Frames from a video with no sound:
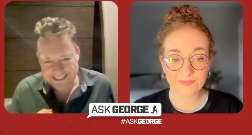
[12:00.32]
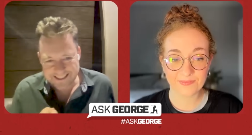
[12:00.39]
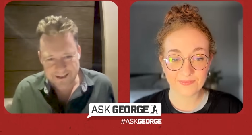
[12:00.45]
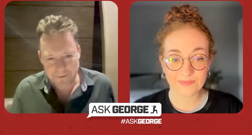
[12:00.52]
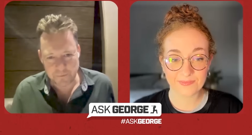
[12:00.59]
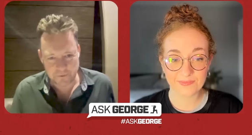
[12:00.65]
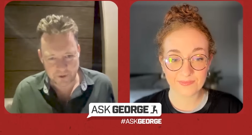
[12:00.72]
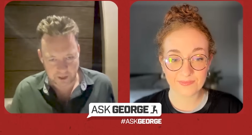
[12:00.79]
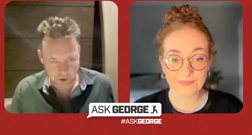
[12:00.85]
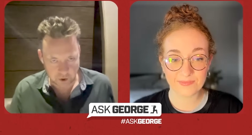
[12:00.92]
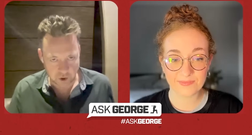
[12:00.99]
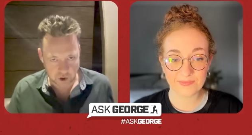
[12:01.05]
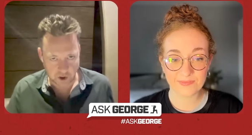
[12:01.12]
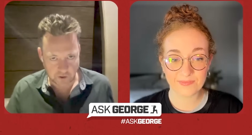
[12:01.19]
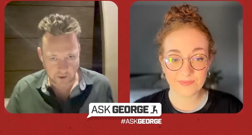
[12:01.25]

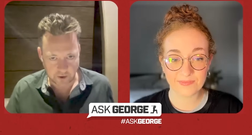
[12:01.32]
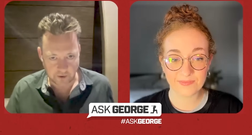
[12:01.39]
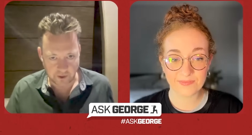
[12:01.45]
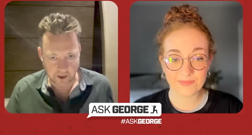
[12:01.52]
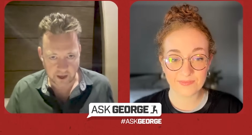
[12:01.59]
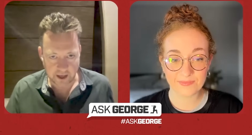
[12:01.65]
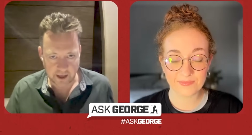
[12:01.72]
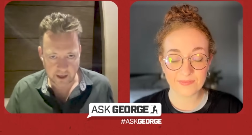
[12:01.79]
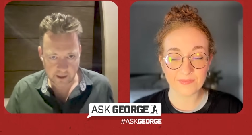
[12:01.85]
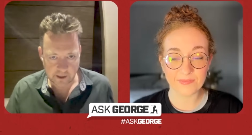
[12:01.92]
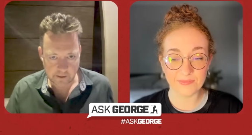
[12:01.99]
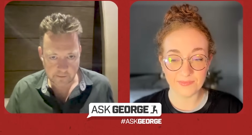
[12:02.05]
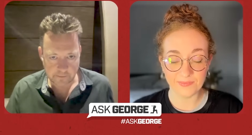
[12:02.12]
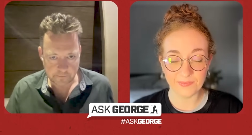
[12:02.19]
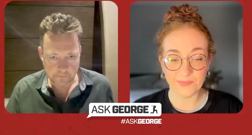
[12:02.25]
Speaker 1: something good going on there.
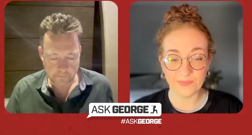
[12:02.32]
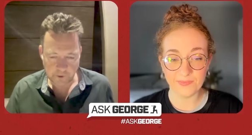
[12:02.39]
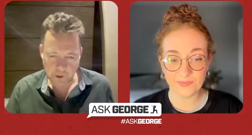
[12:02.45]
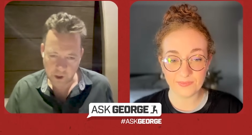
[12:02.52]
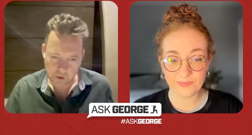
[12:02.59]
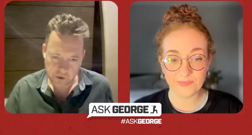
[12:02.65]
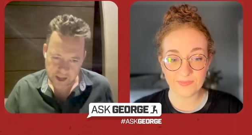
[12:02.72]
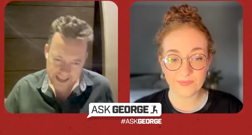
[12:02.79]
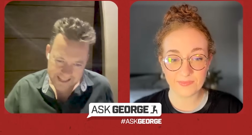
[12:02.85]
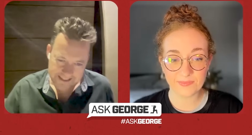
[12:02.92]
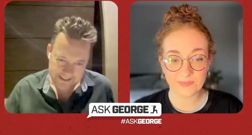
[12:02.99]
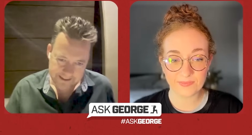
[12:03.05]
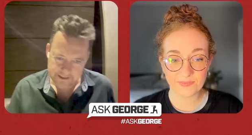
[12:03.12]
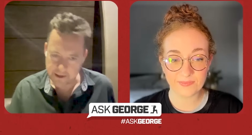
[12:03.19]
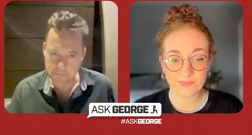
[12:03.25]
Mm-hmm. You know, there
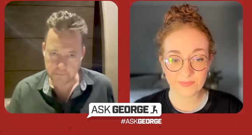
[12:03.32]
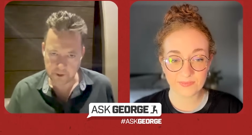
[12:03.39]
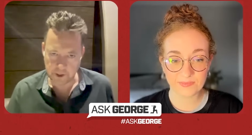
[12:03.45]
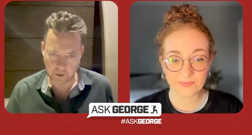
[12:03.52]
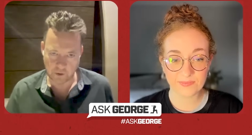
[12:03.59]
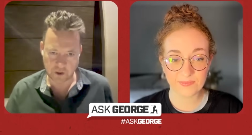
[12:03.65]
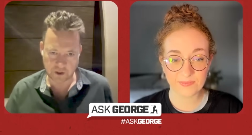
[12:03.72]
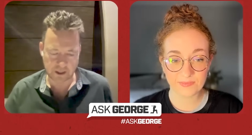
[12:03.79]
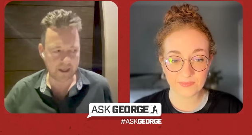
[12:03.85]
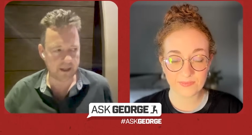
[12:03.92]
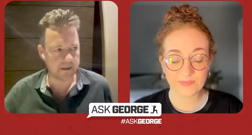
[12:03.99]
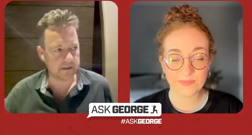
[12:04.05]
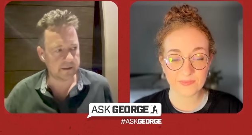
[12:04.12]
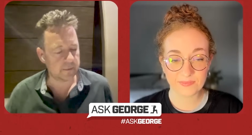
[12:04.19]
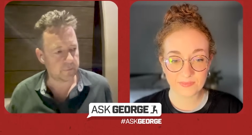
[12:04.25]
is some
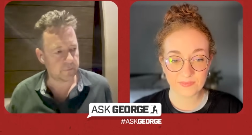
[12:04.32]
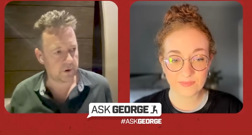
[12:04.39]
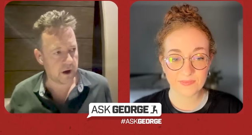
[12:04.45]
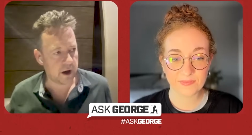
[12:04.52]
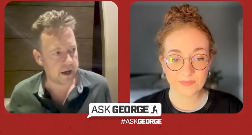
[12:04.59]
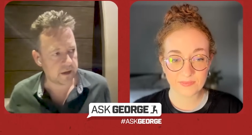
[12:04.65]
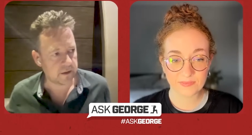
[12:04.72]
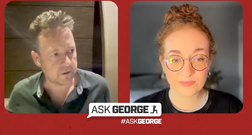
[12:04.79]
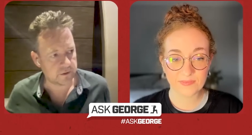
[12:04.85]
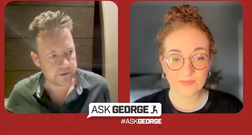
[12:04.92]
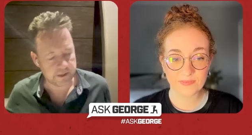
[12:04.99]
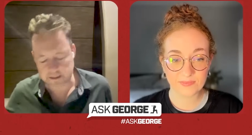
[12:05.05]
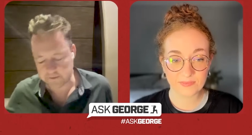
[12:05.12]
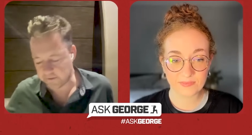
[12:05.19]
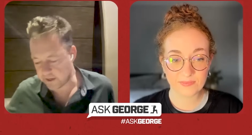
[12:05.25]
unity and some pride and all the
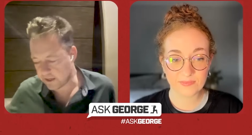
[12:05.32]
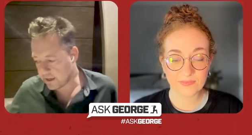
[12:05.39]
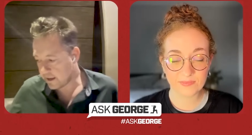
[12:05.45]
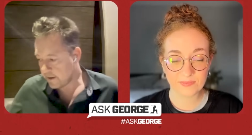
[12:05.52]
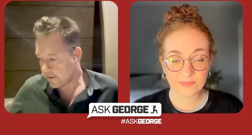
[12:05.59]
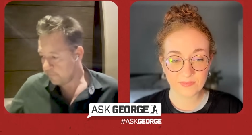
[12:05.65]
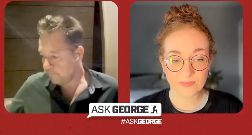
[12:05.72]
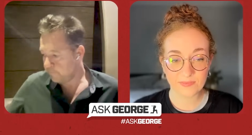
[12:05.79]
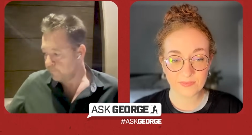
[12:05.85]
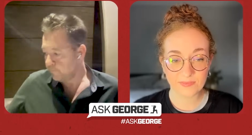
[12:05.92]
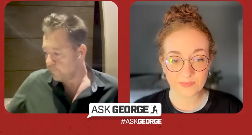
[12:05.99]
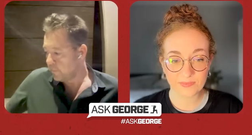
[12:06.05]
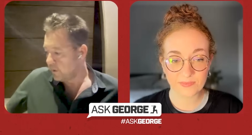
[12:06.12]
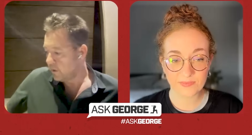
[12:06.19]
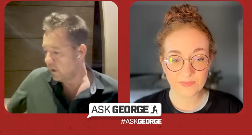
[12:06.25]
rest of it
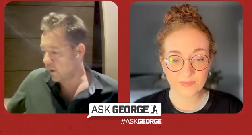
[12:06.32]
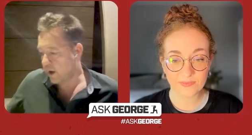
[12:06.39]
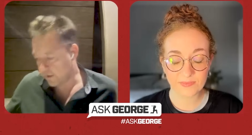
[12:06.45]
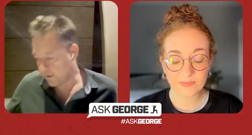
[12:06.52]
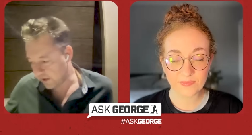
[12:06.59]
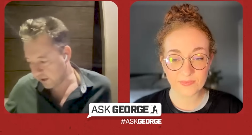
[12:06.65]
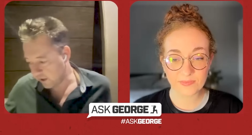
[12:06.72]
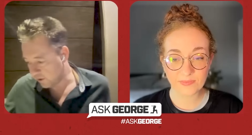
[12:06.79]
you know, I think a